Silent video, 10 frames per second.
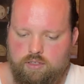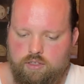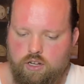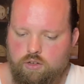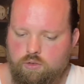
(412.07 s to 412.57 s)

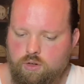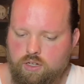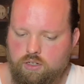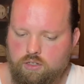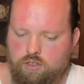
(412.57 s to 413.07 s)
No,
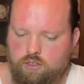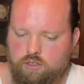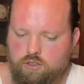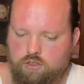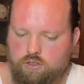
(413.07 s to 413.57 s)

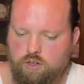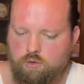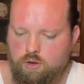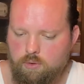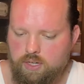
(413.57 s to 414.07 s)

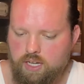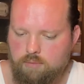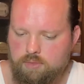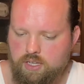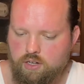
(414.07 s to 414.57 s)
no going
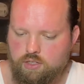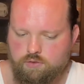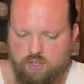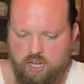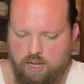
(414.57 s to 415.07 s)
upstairs
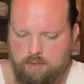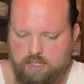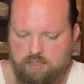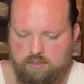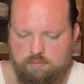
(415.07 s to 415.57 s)
for The Hobbit.